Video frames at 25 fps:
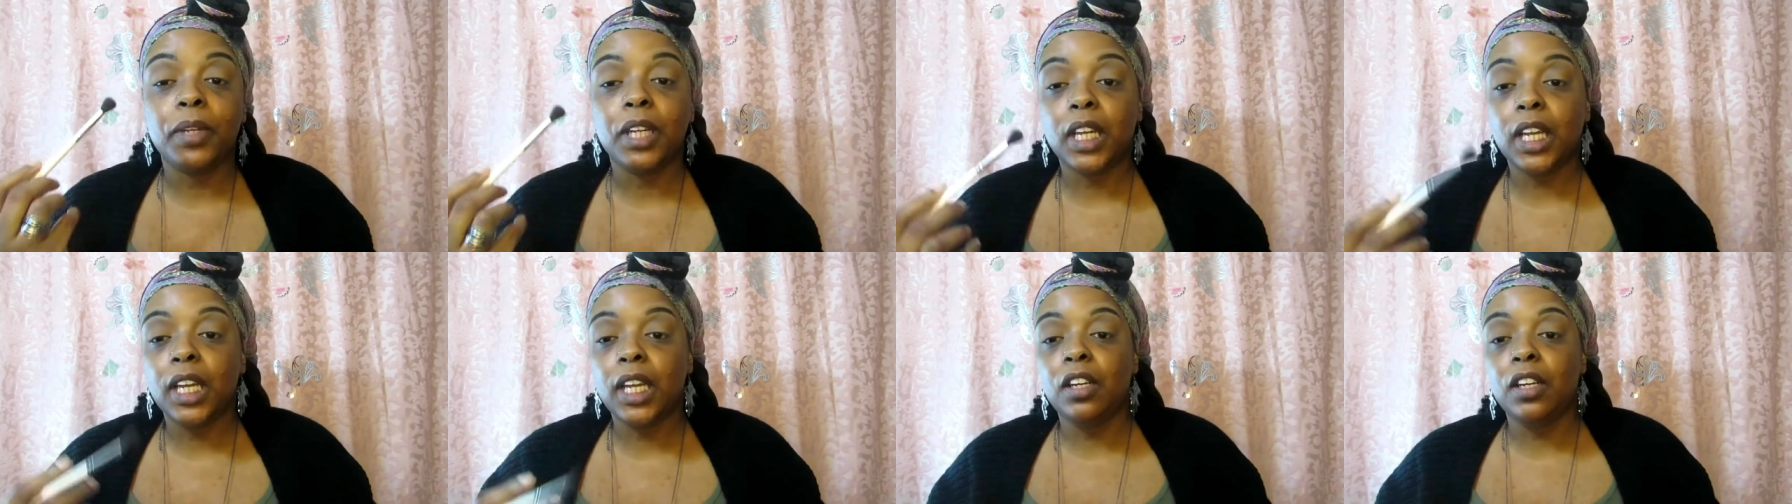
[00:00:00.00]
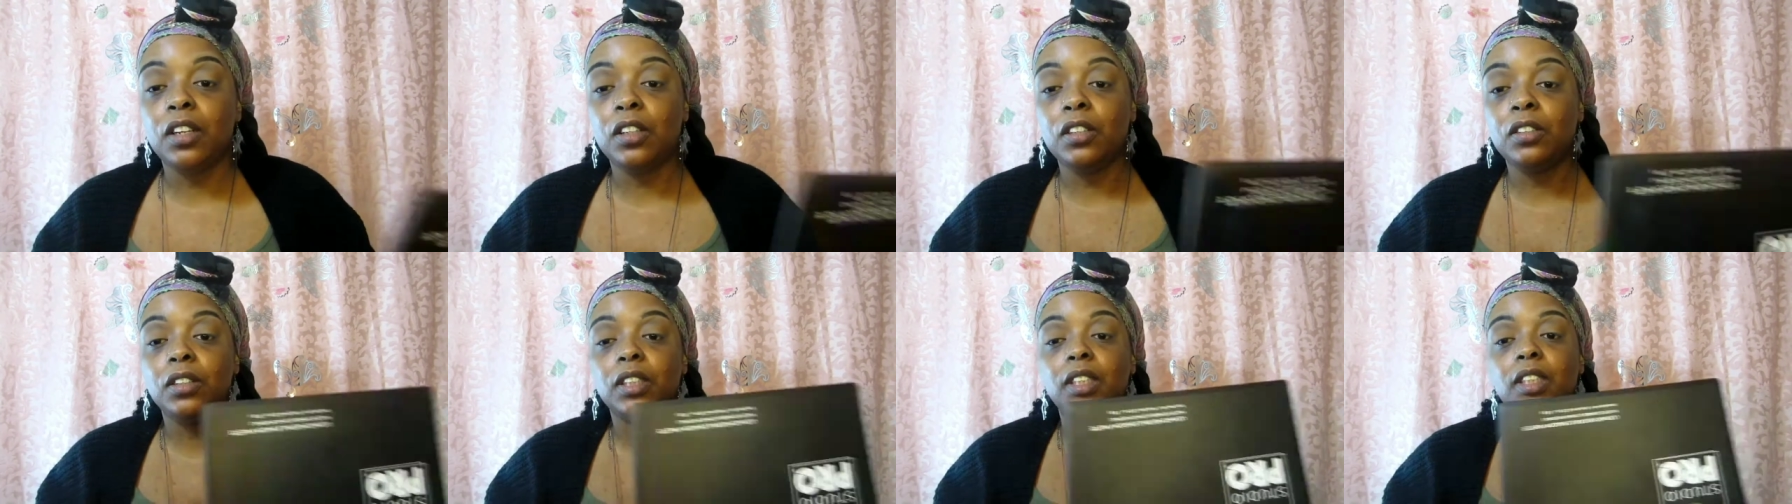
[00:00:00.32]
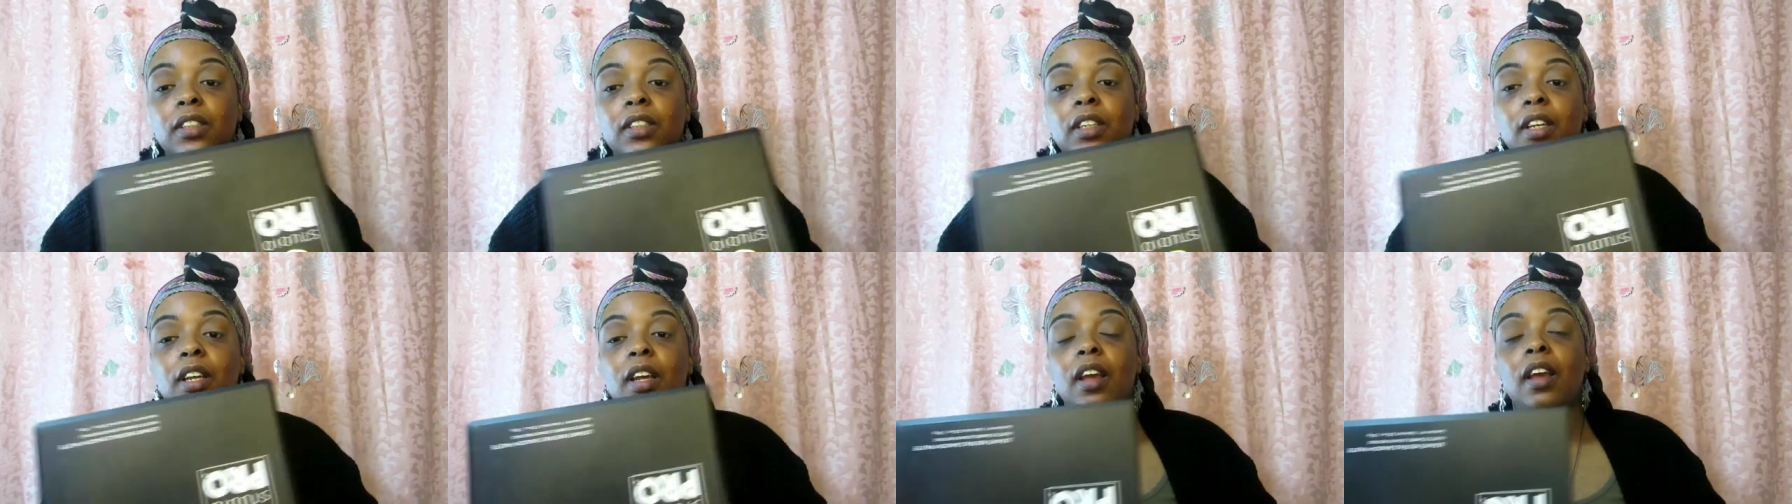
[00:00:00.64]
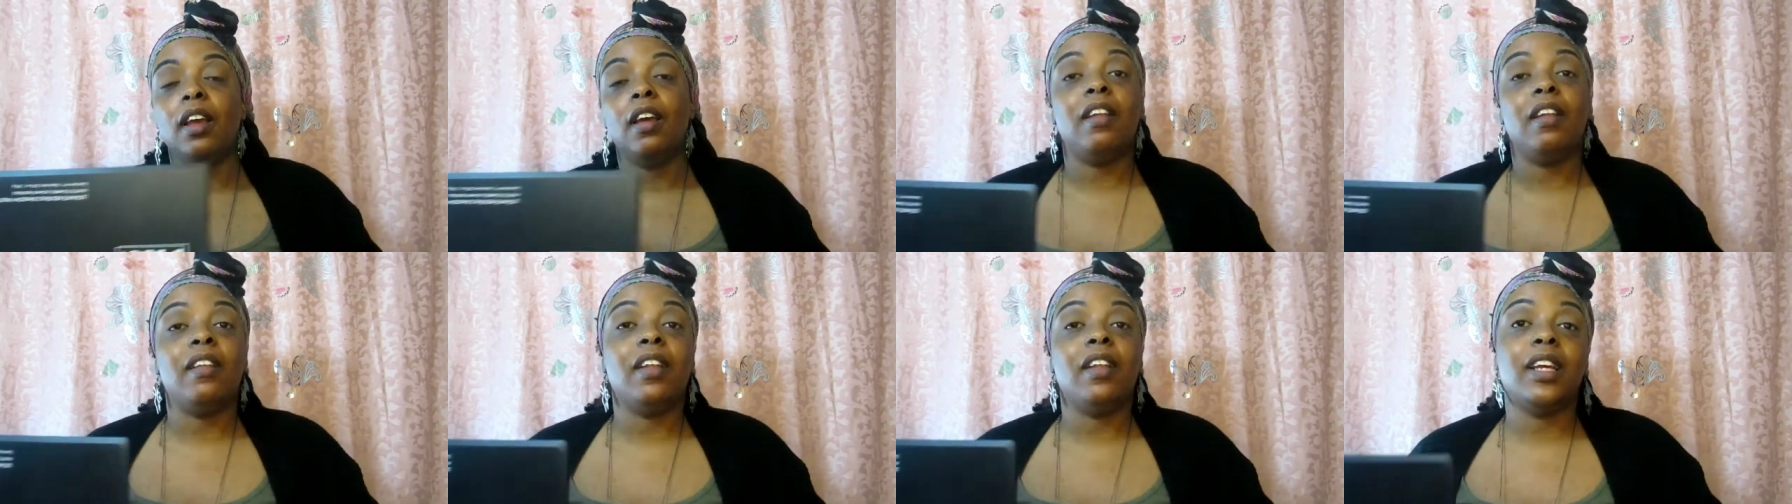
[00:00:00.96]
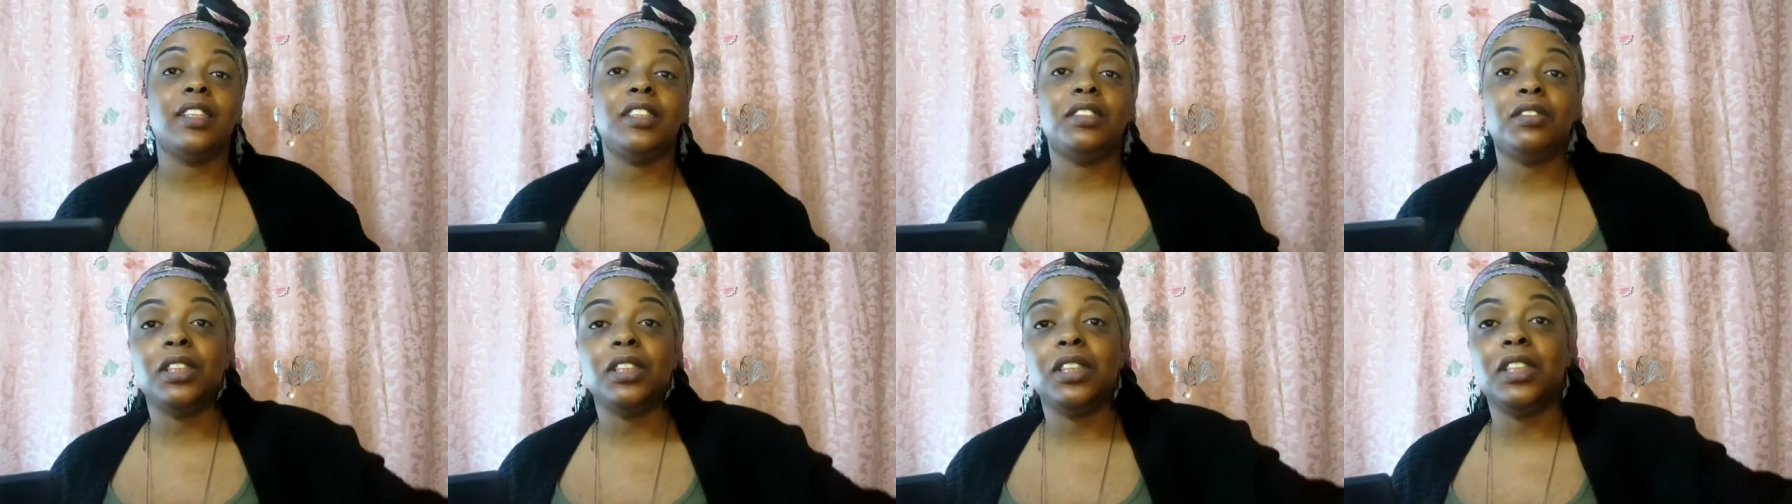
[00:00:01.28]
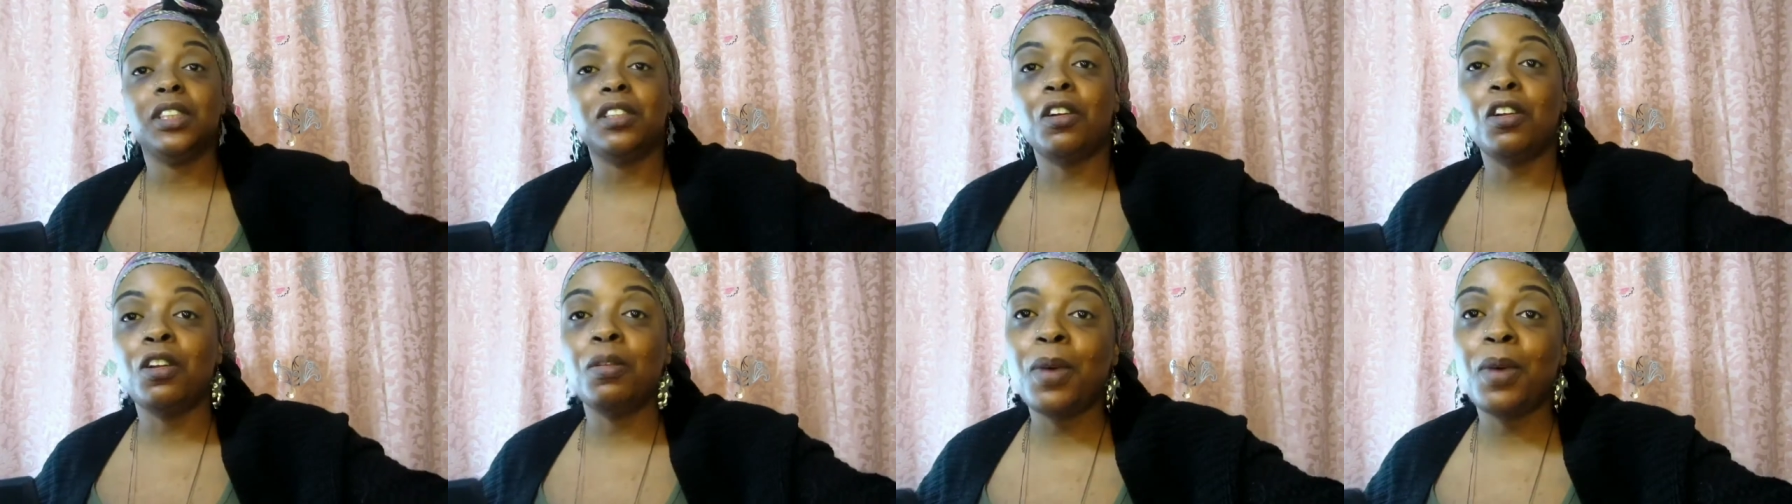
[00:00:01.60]
kiddos. And that's what
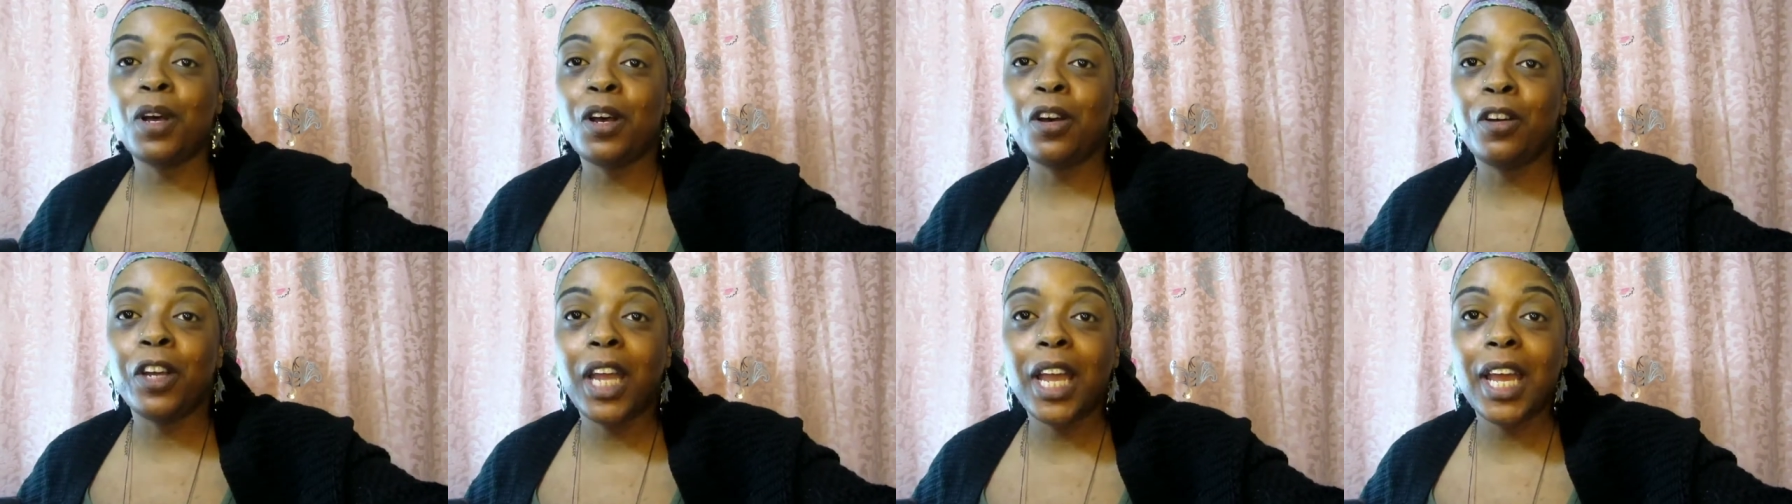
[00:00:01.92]
it's all about.